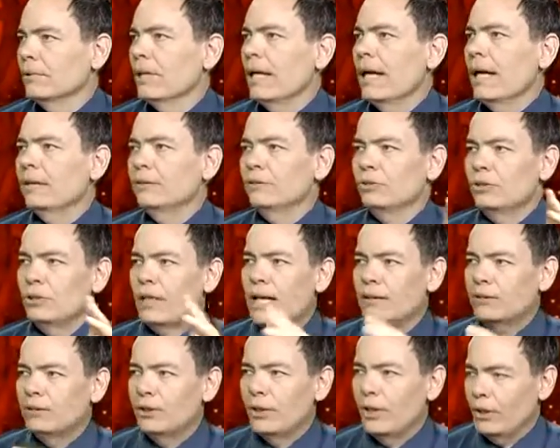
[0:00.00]
and
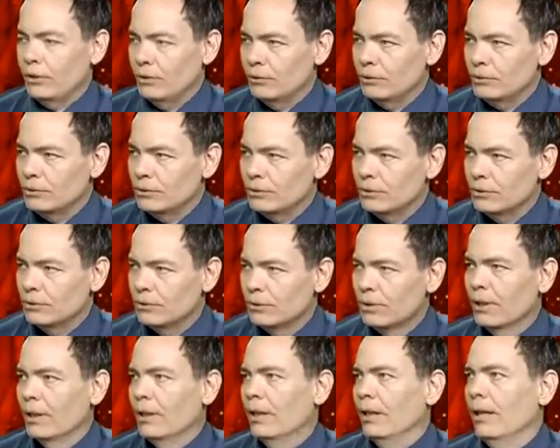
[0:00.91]
chateaus
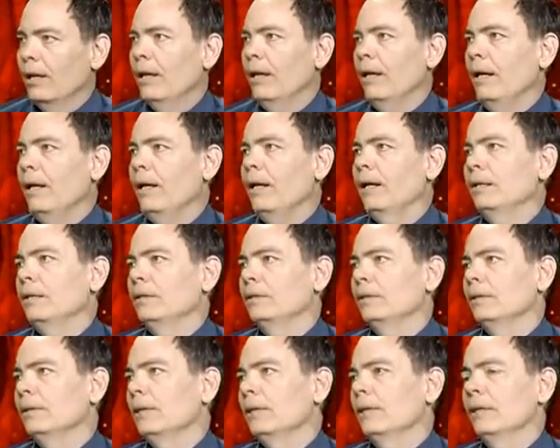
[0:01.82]

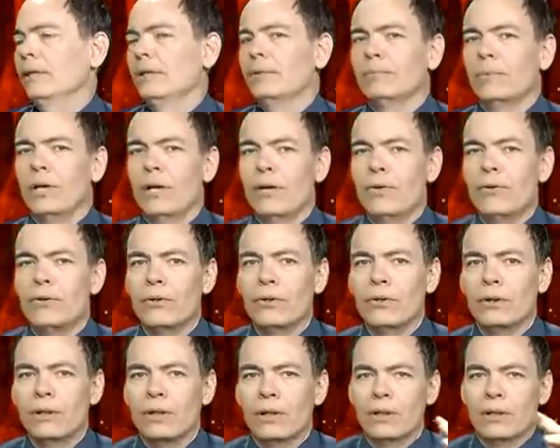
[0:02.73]
and
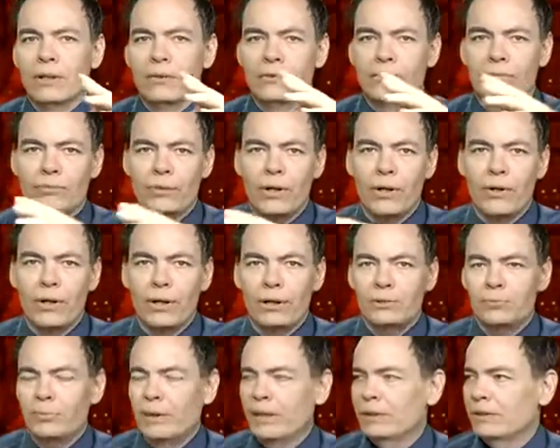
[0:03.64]
other very
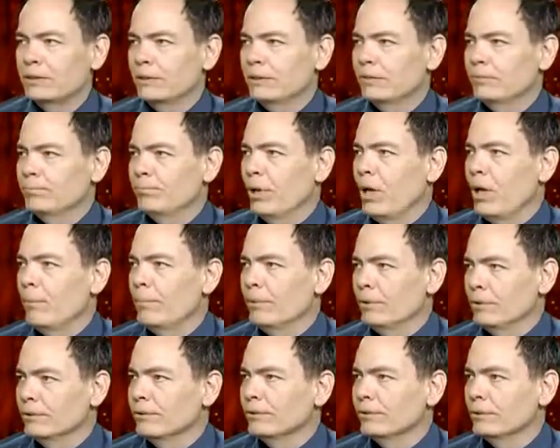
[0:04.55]
expensive
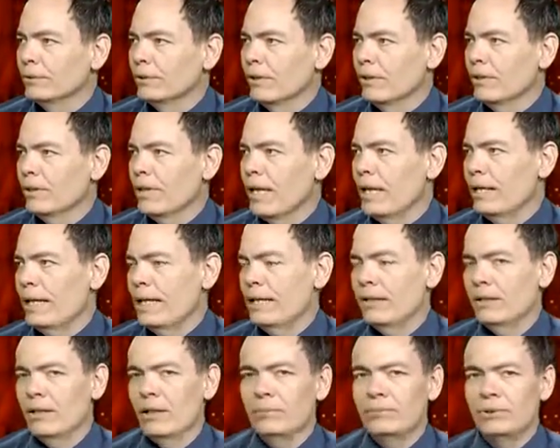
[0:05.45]
baubles that
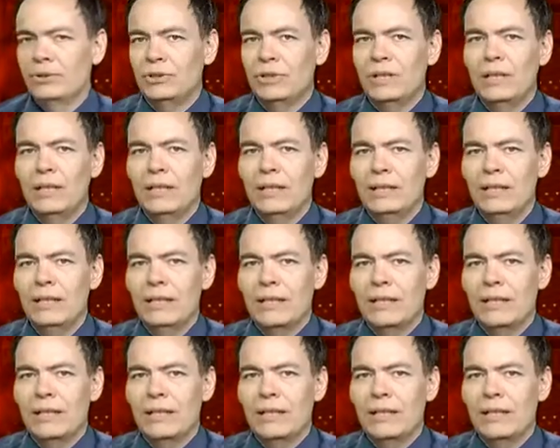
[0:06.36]
end up sitting in the